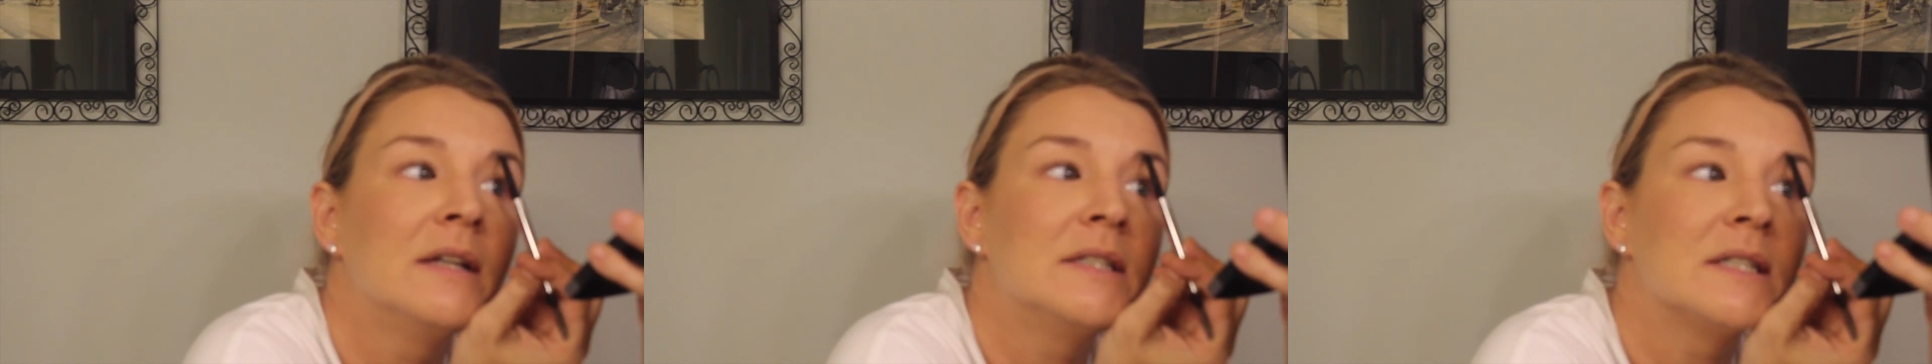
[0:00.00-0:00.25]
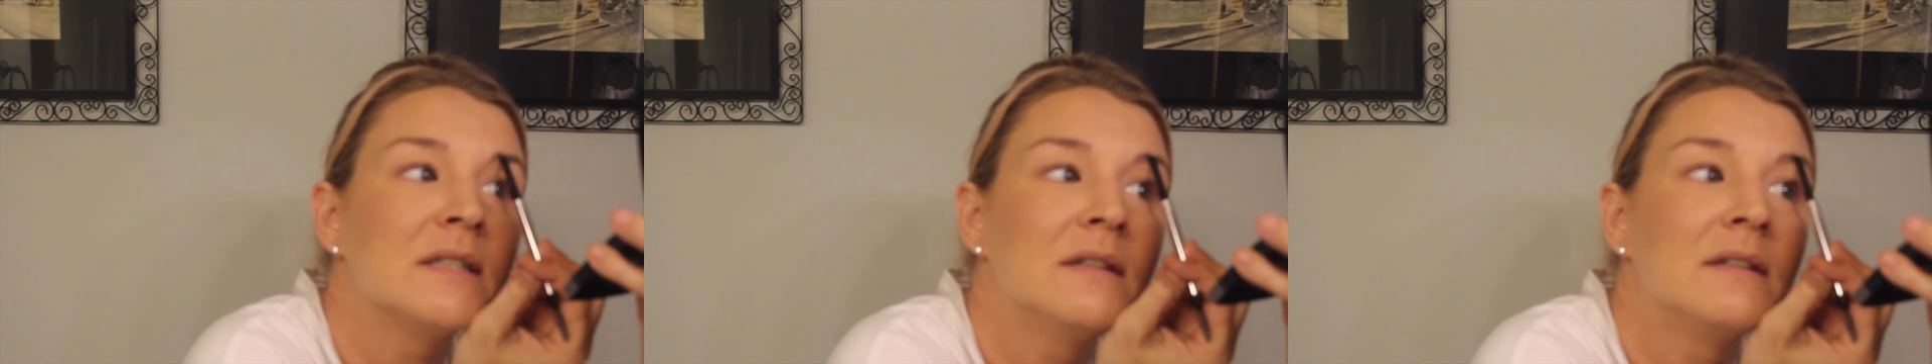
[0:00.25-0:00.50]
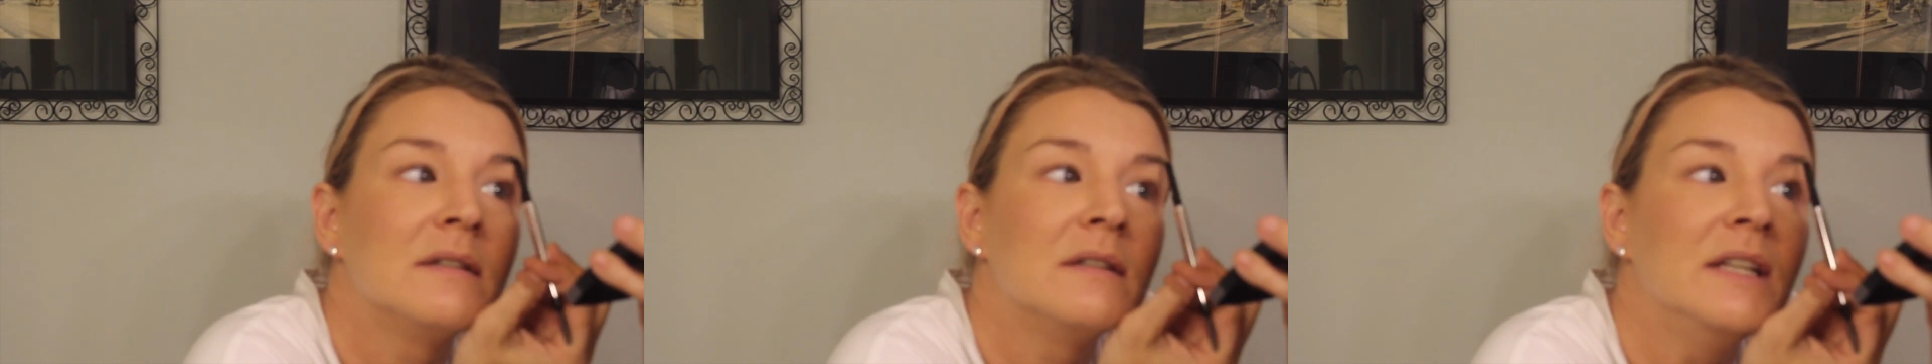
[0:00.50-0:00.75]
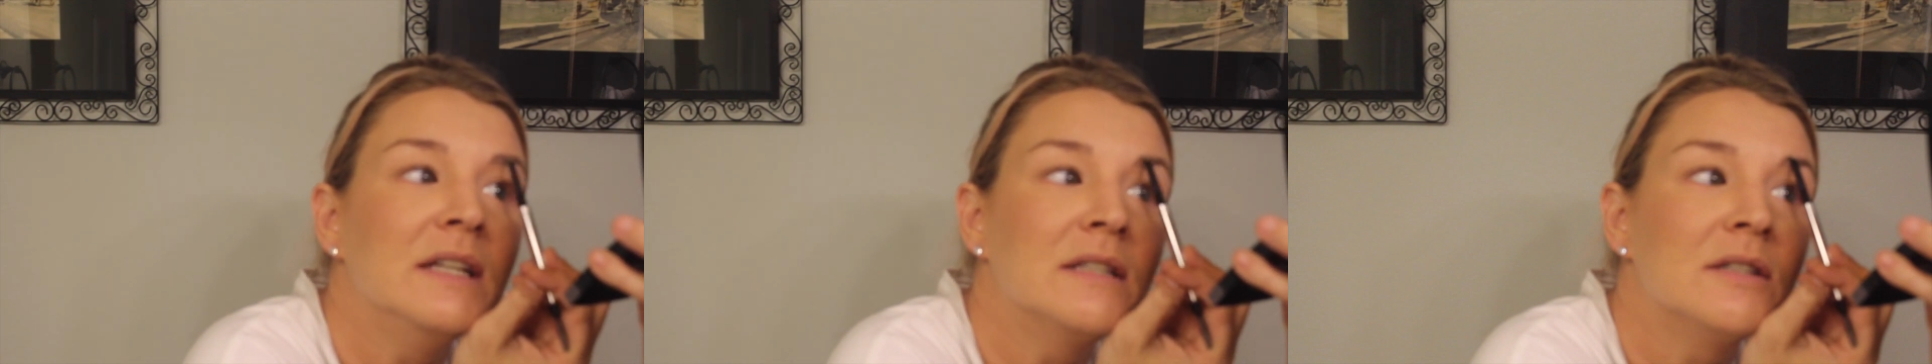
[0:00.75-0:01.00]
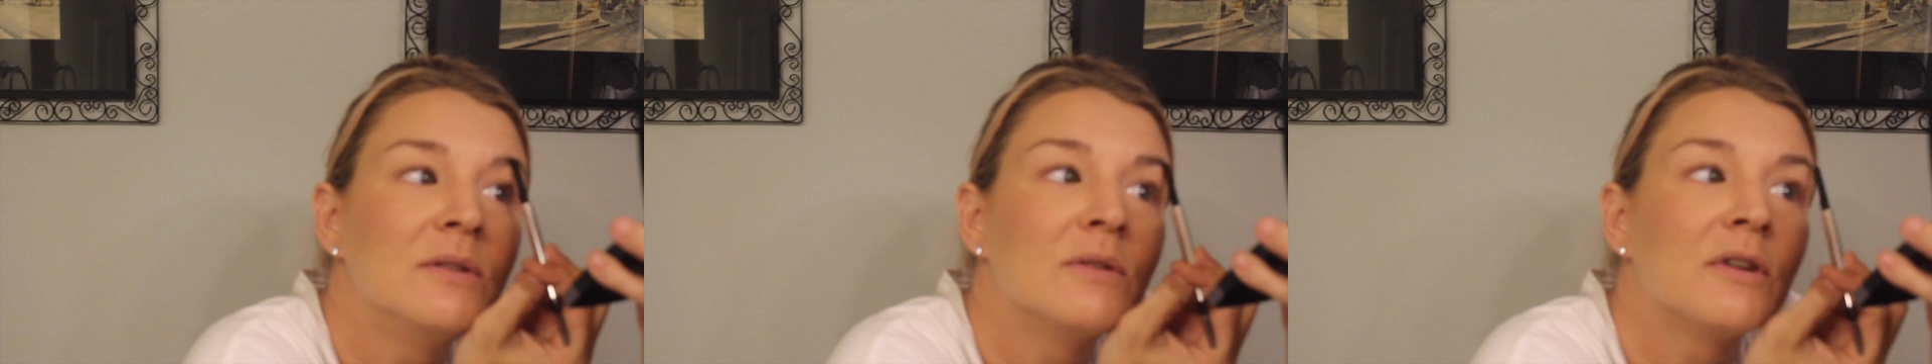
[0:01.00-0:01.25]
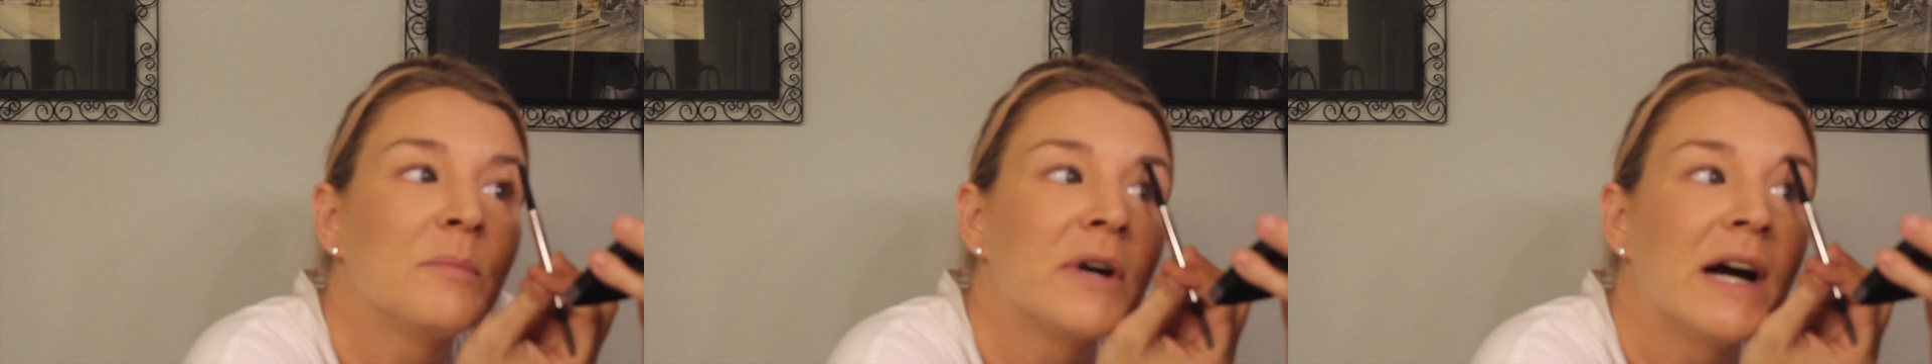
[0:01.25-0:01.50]
doesn't need to do
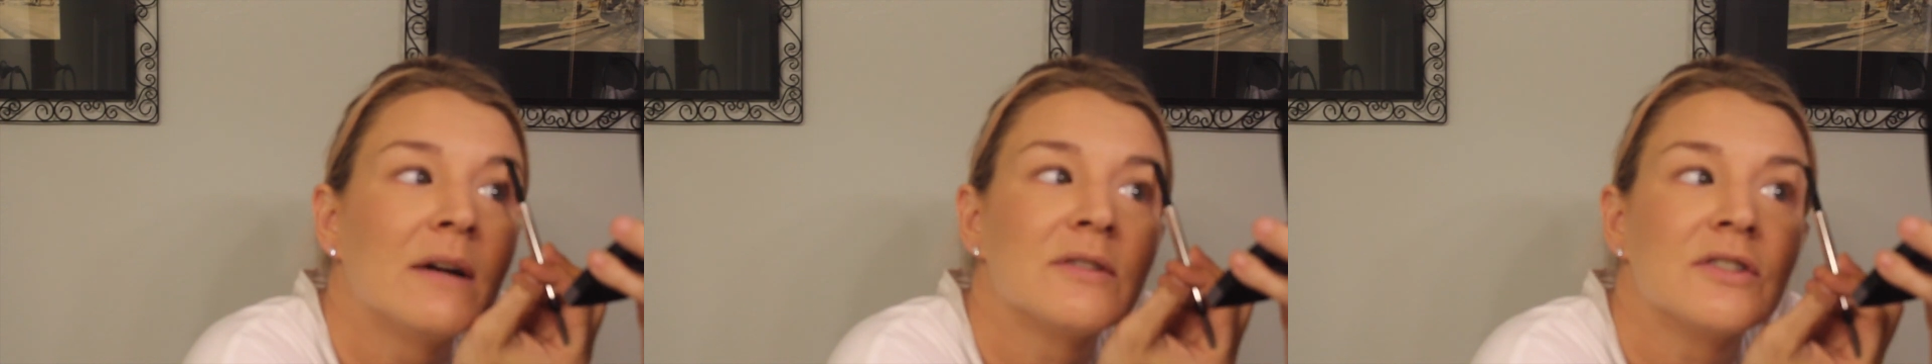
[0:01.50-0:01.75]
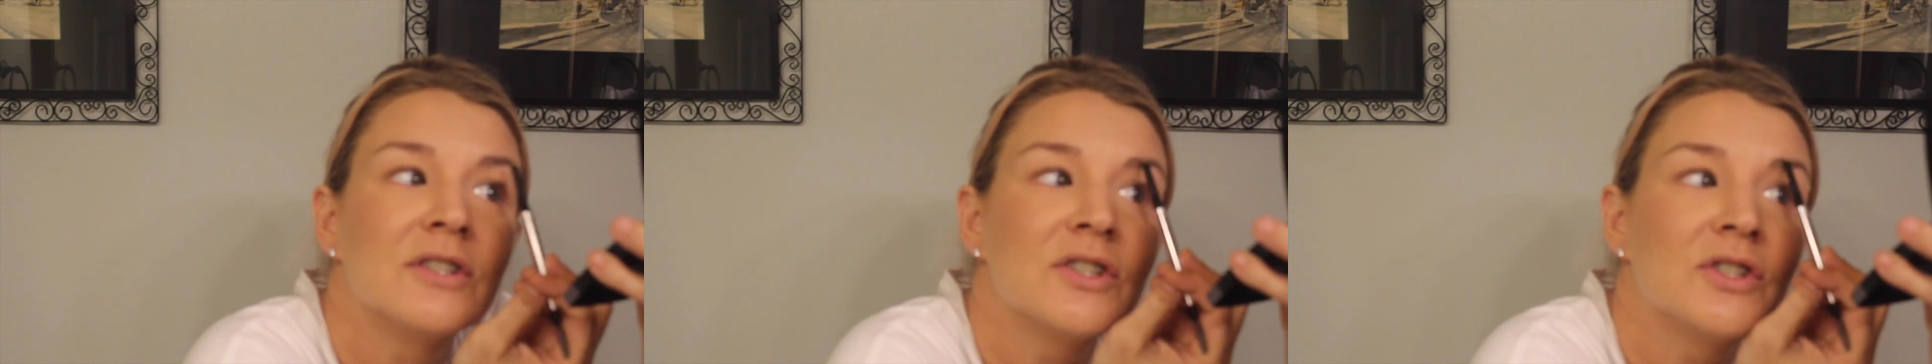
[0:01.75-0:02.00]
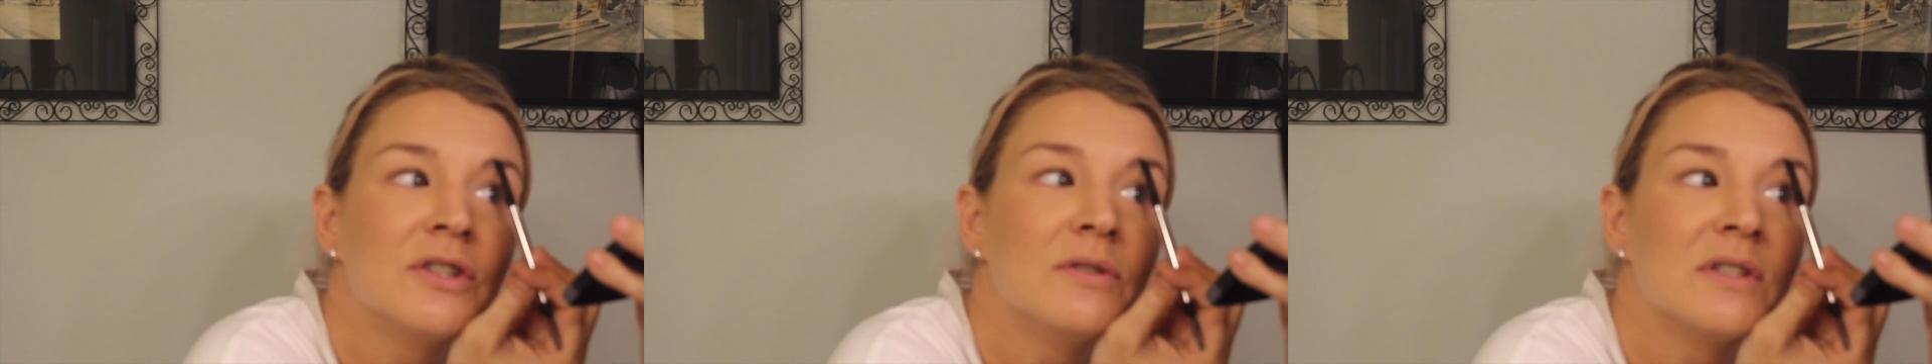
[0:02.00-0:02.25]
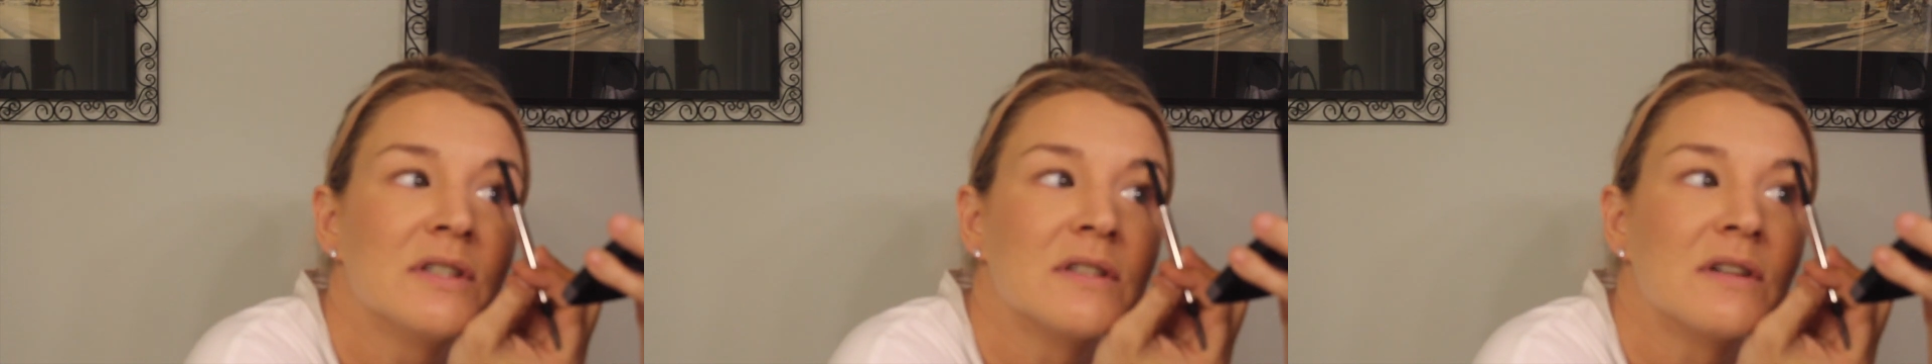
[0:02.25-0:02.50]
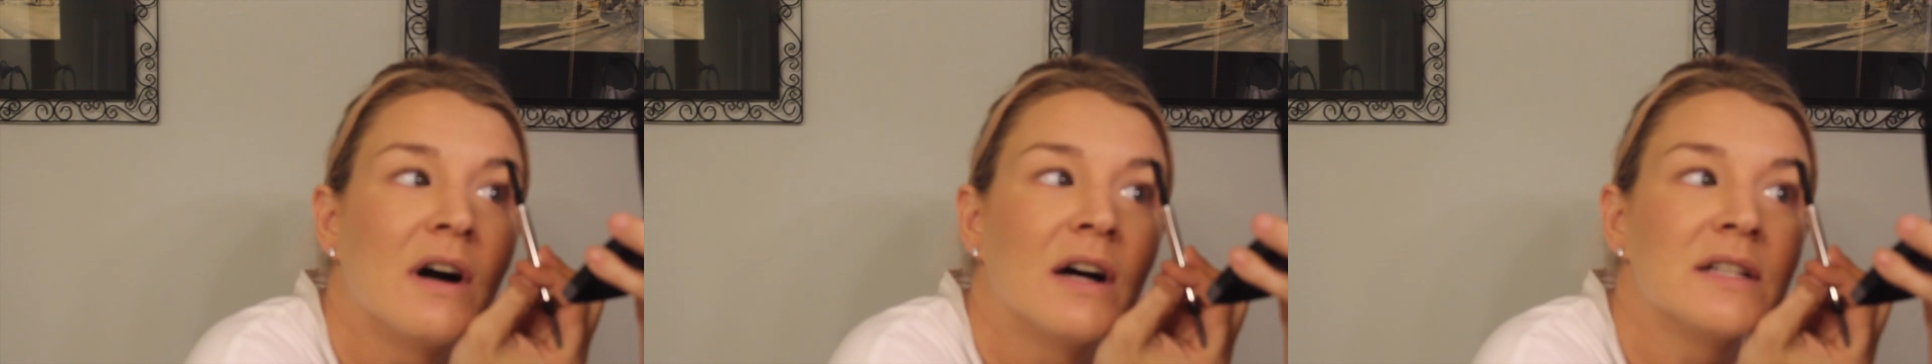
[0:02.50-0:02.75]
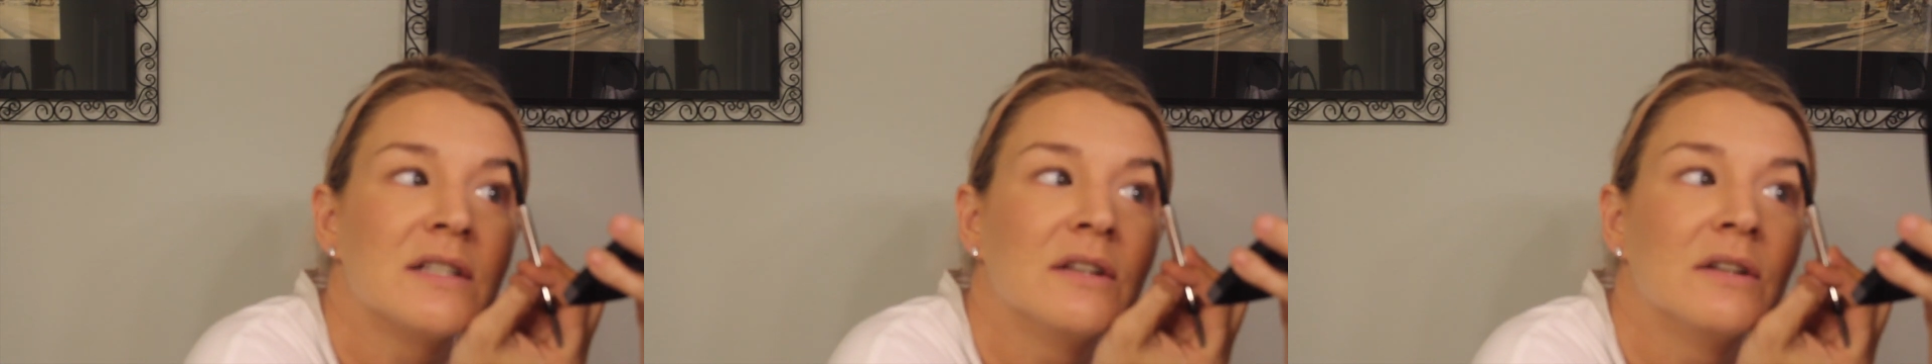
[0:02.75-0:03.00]
their brows or just chooses
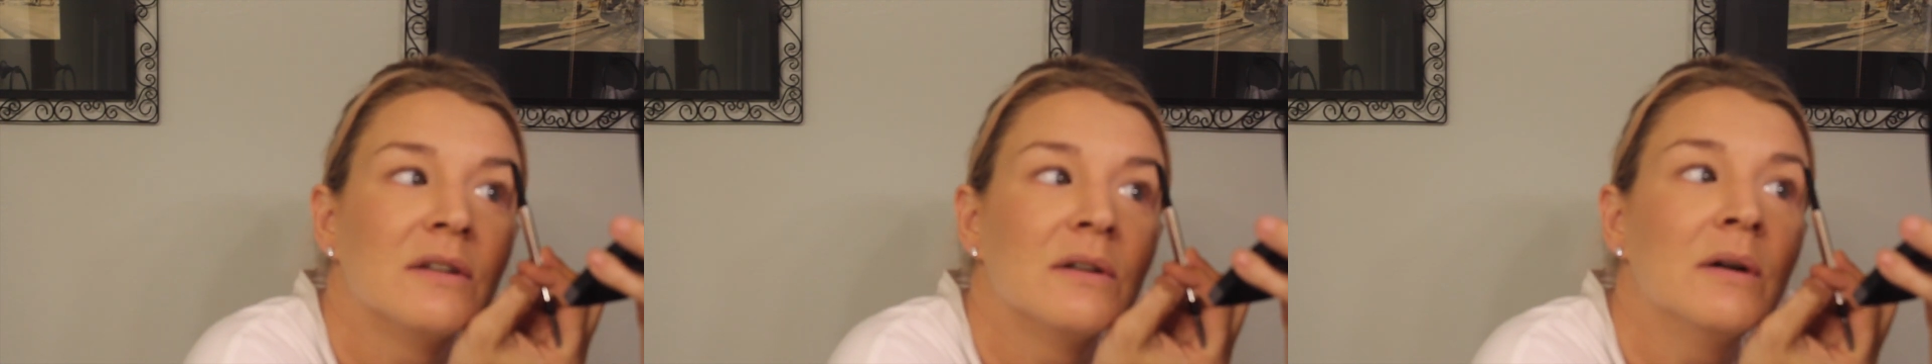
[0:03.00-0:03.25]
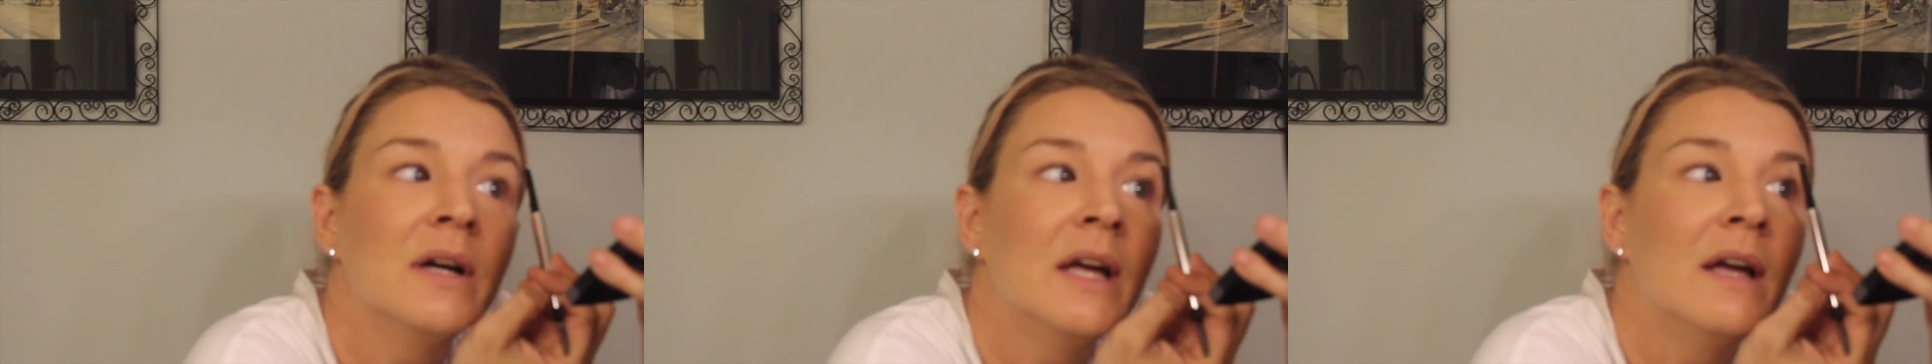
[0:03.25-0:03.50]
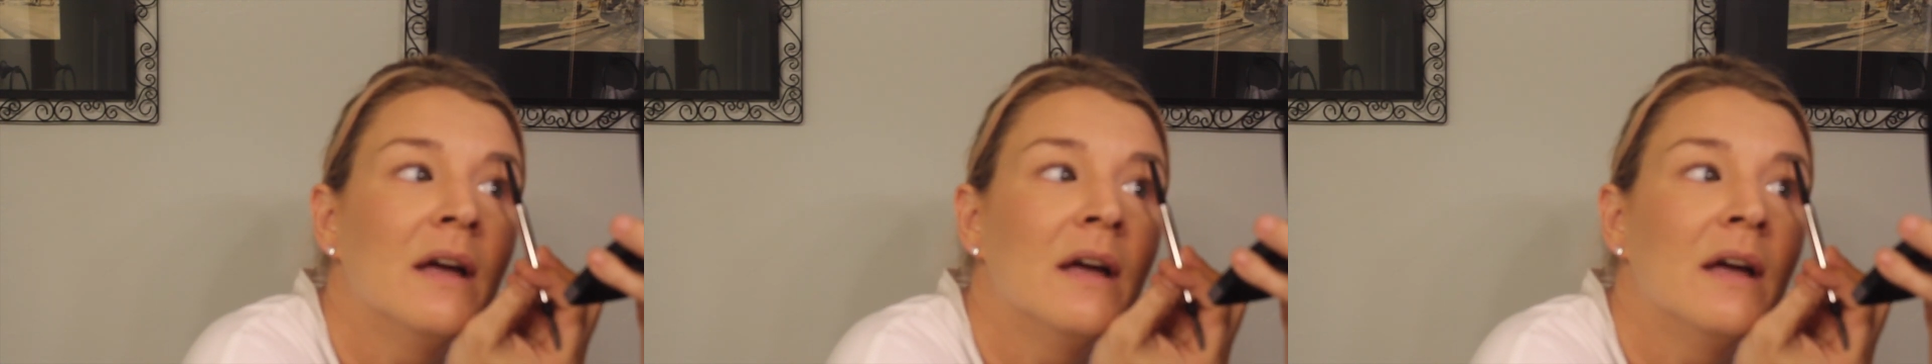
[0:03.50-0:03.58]
not to,